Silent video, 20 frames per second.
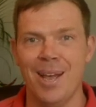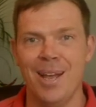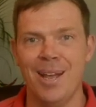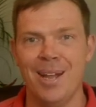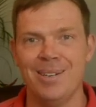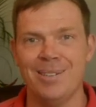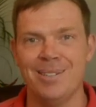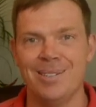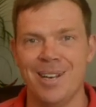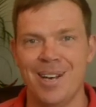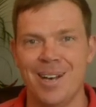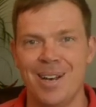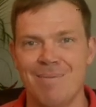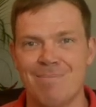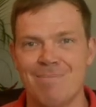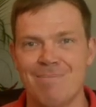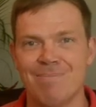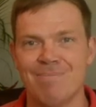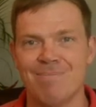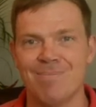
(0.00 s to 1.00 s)

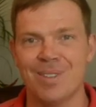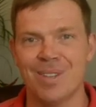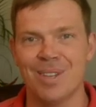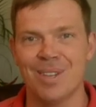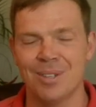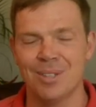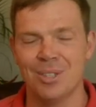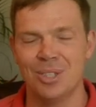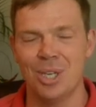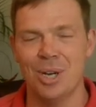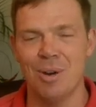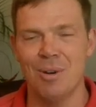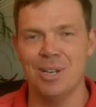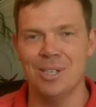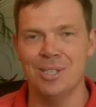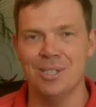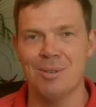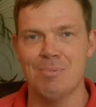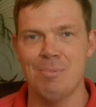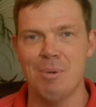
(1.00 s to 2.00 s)
and
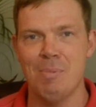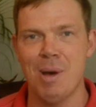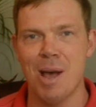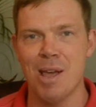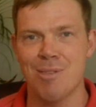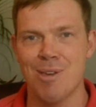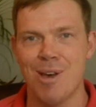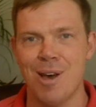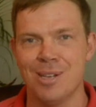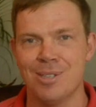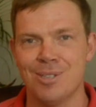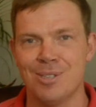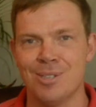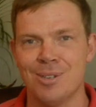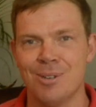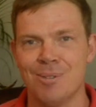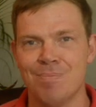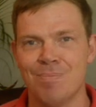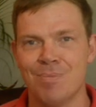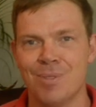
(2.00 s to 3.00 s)
sharing some of my
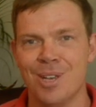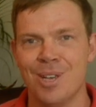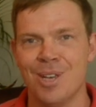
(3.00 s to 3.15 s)
thoughts.